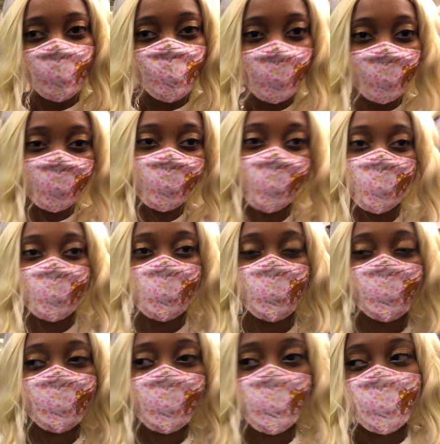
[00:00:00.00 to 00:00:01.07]
patience when
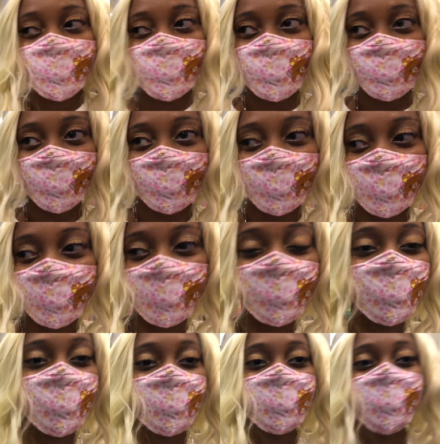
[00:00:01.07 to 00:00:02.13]
it comes to starting new
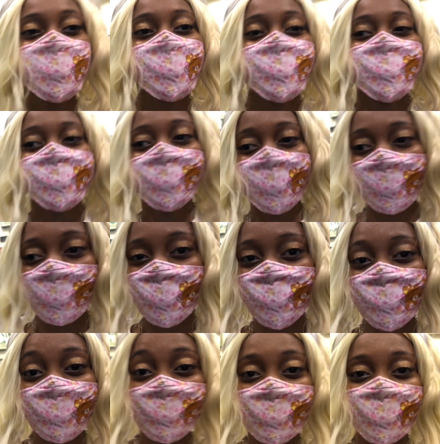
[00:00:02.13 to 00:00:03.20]
shows,
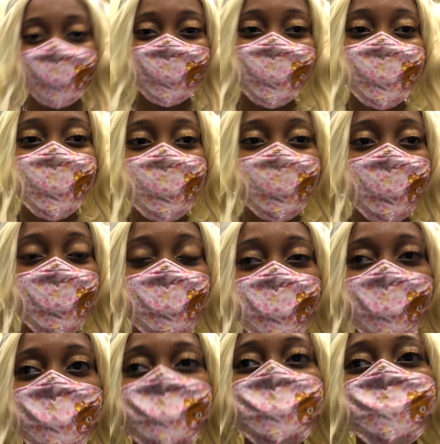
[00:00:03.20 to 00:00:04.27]
um, clearly.
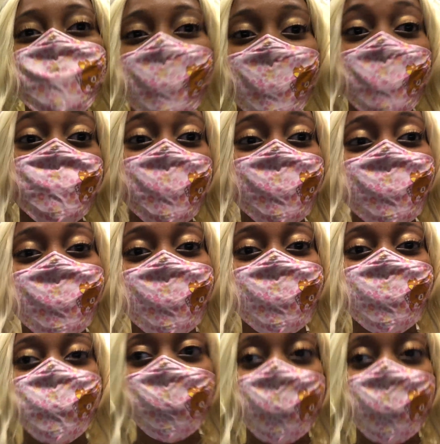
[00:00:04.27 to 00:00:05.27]
But I'm gonna get some